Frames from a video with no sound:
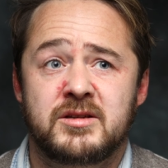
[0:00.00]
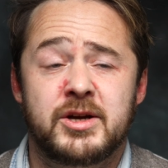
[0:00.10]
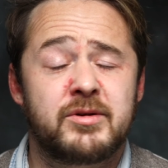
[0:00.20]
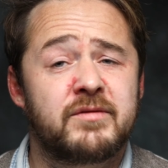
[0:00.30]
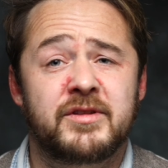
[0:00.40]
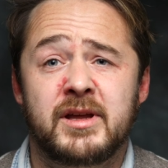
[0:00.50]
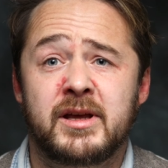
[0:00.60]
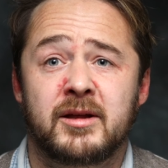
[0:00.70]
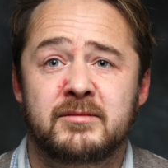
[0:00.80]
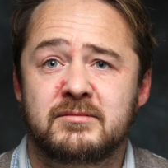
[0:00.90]
Don't overthink
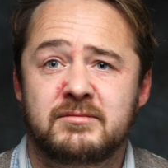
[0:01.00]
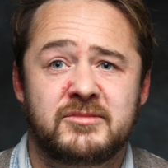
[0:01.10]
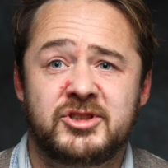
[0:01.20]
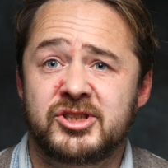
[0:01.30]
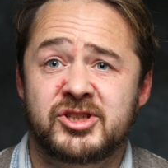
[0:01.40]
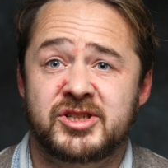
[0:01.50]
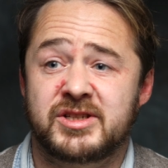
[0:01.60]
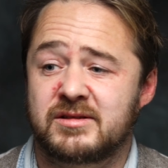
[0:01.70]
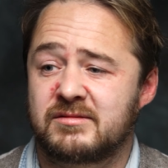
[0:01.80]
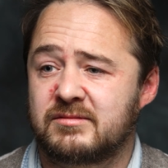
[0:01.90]
it.
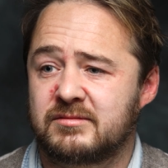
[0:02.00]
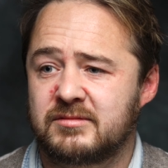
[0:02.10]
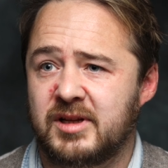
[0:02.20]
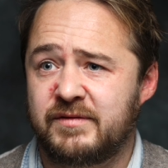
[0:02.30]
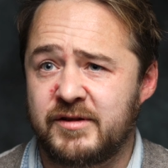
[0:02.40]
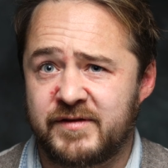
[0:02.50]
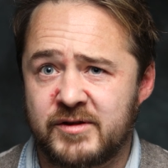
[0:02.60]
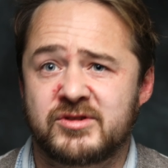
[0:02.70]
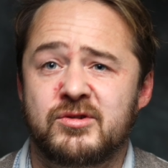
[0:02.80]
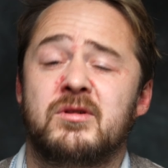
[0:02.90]
Just, if you
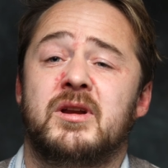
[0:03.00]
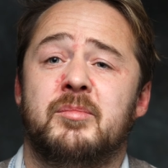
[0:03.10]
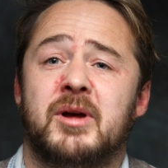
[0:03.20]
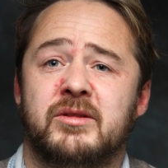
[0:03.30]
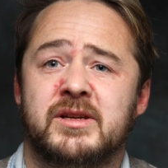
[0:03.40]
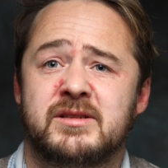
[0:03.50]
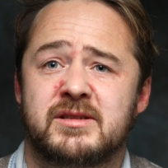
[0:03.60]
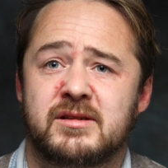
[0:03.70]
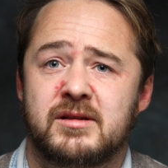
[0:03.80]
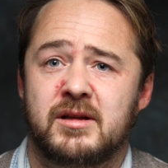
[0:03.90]
feel strongly about this
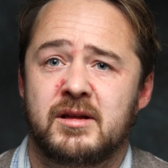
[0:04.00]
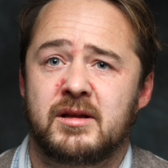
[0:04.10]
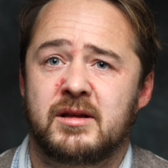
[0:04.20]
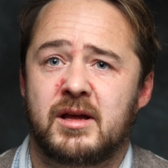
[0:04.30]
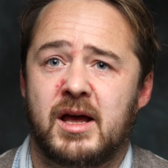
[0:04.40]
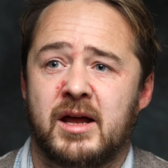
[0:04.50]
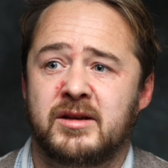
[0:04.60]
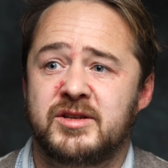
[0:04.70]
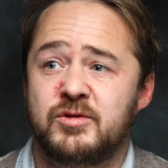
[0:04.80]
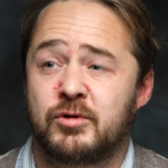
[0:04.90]

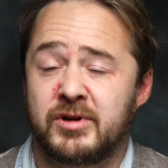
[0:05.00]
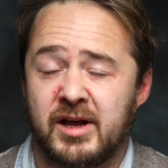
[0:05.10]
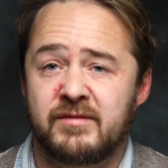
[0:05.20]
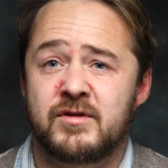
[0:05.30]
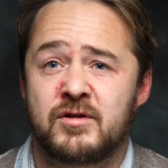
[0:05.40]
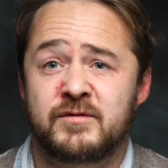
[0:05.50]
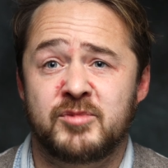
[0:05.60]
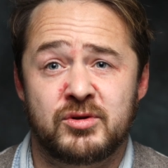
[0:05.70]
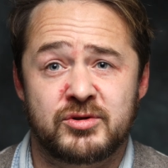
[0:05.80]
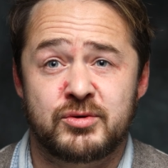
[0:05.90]
and you want to get involved
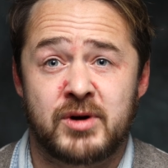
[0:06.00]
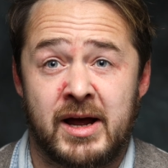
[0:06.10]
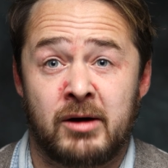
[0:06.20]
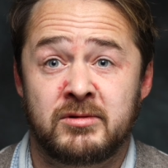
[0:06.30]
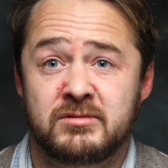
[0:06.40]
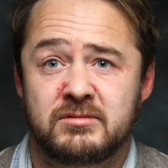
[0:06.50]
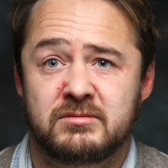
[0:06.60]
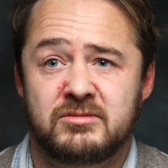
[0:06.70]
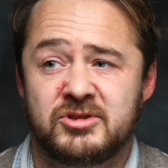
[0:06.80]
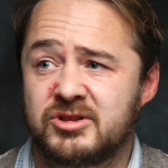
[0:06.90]
but not sure how,
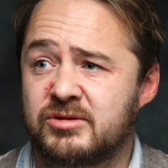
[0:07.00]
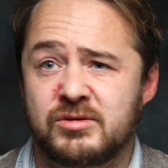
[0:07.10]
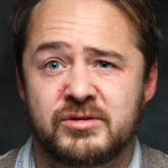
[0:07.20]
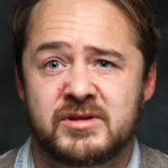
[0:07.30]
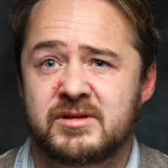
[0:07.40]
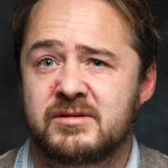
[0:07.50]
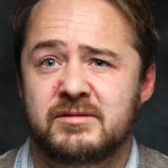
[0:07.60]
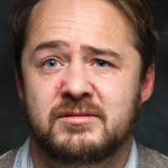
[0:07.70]
just talk to us.